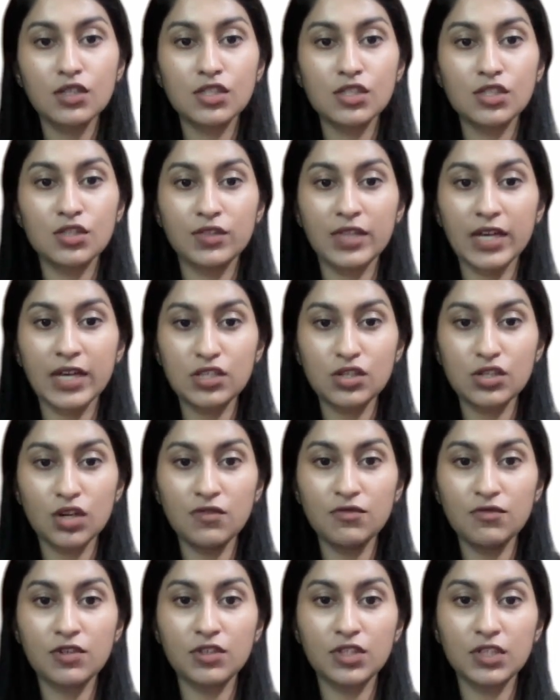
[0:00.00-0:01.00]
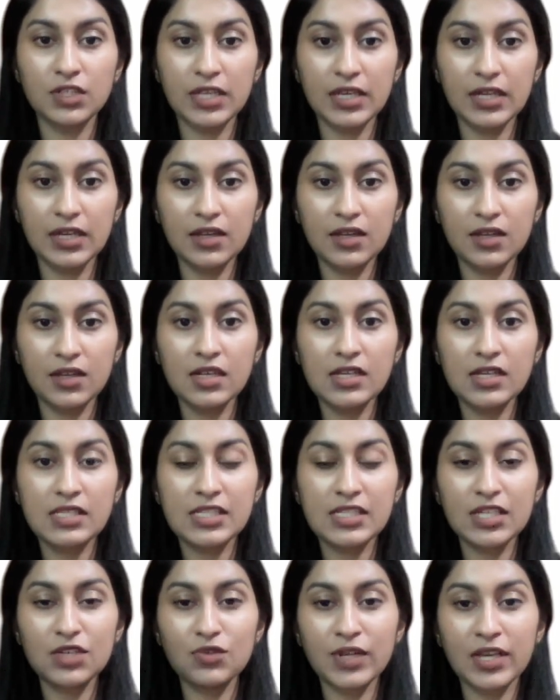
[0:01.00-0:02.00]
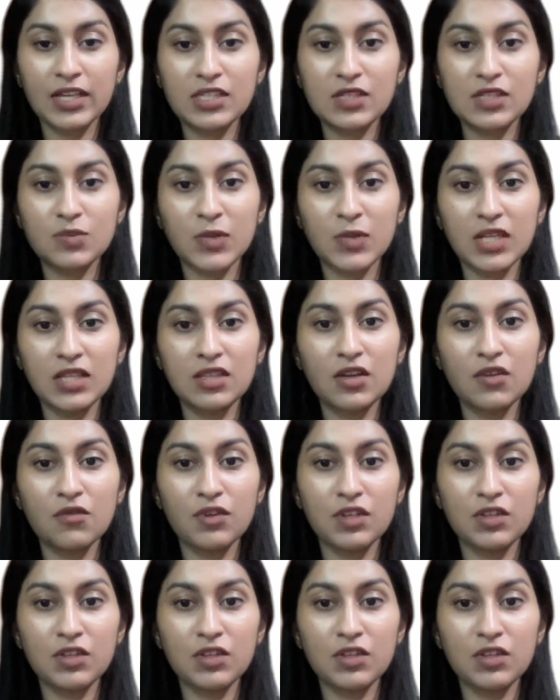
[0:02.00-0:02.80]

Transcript: So that's all for today. See you next month